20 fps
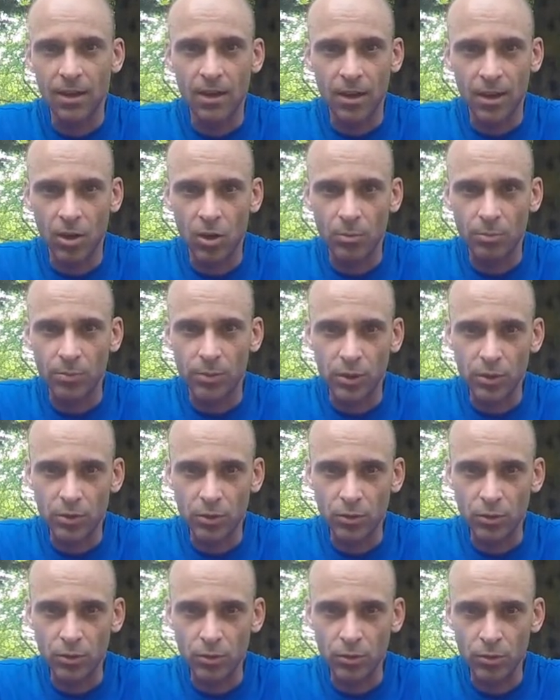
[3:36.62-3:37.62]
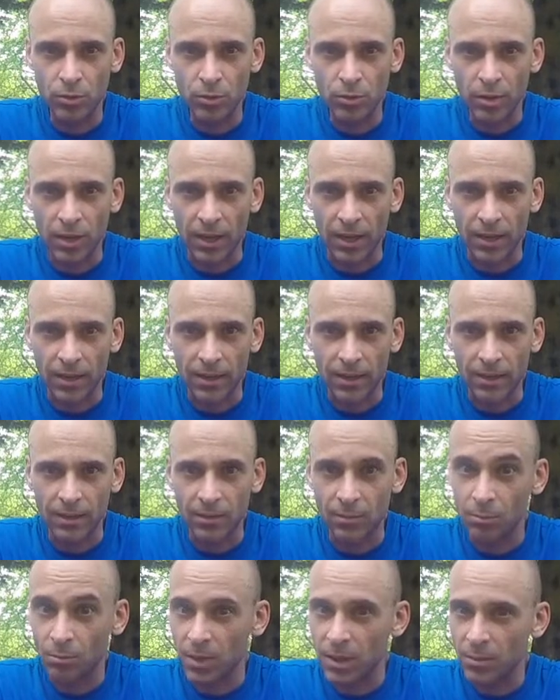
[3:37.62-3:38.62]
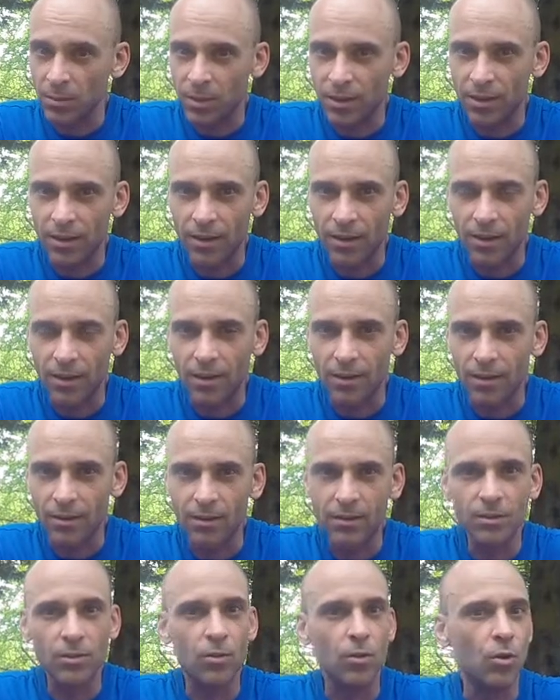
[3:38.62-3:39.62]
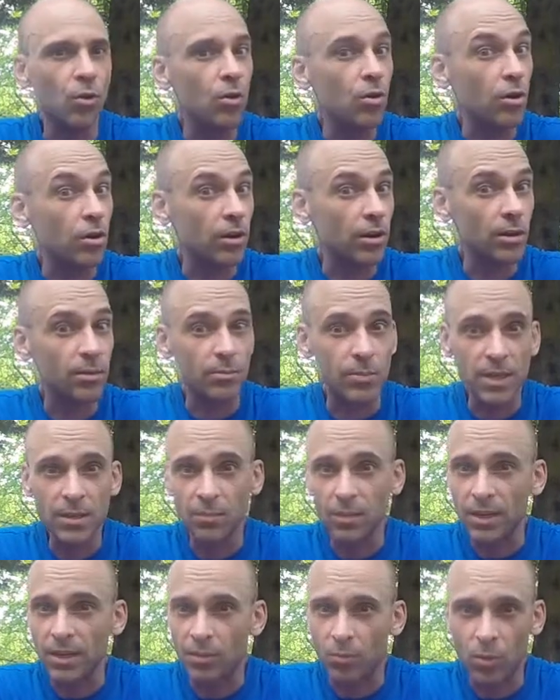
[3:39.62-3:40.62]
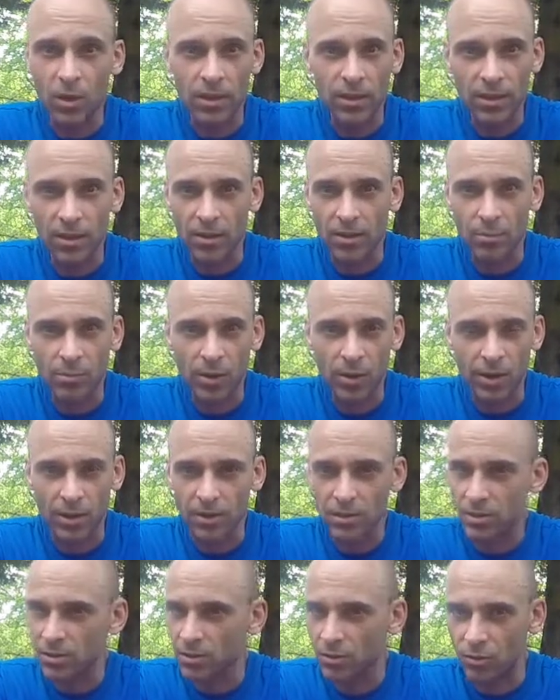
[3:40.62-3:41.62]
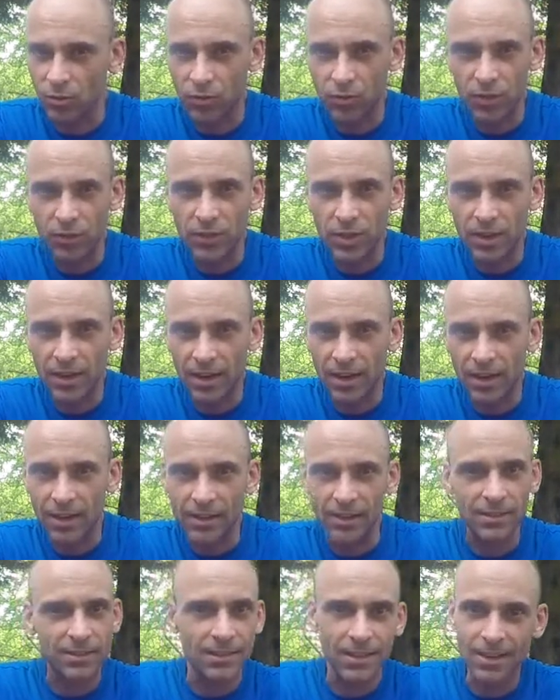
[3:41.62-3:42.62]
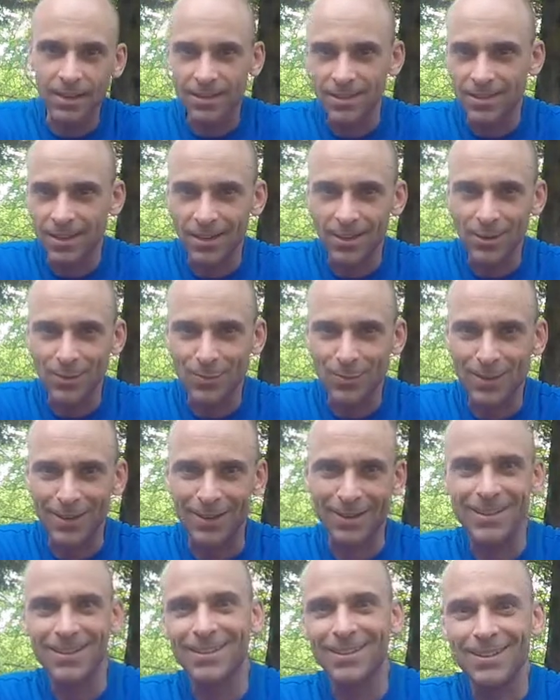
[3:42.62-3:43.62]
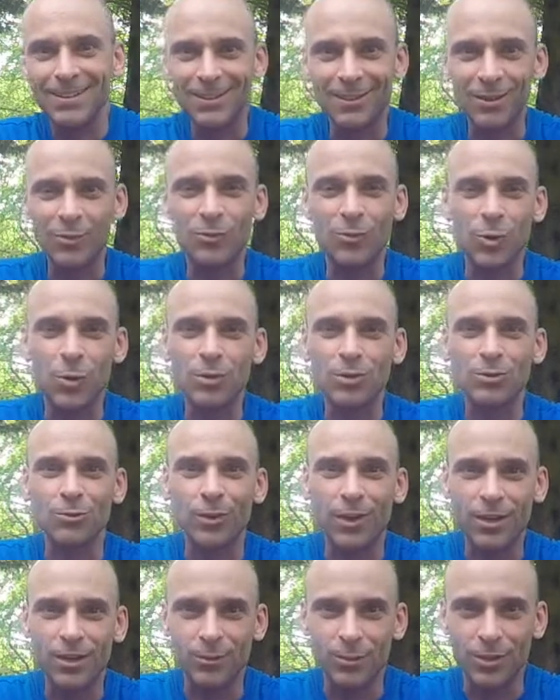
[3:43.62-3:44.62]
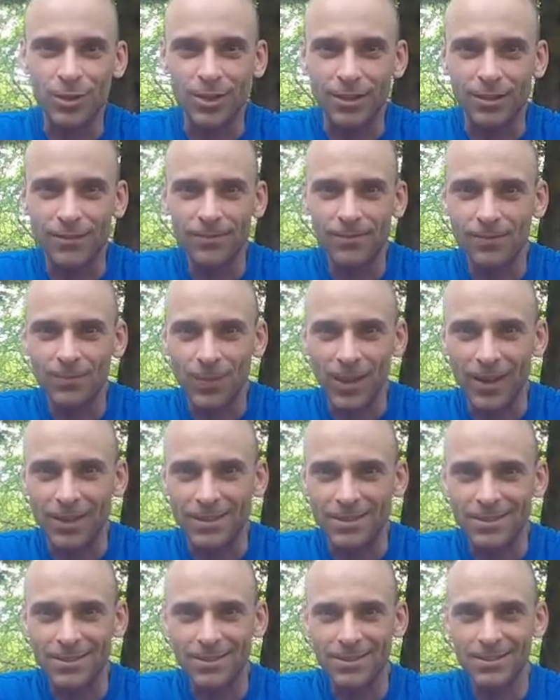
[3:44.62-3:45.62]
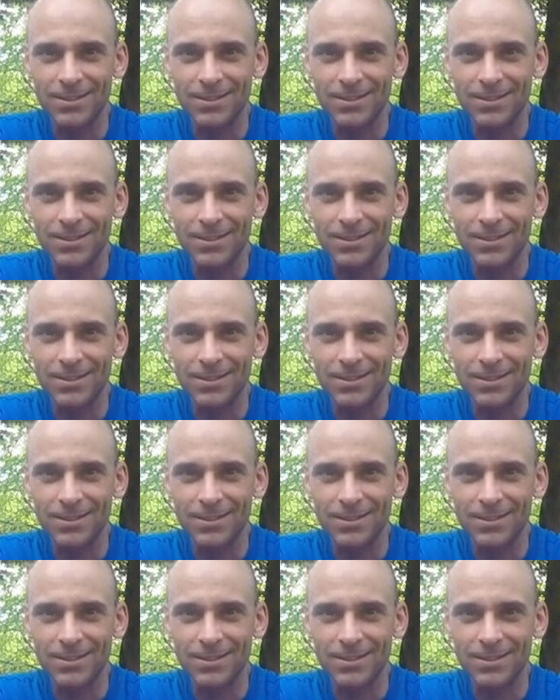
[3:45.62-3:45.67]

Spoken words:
Hope you can meet me there, or meet me at one of the other parks. There's 59. Take your pick. Look forward to running with you. Thanks.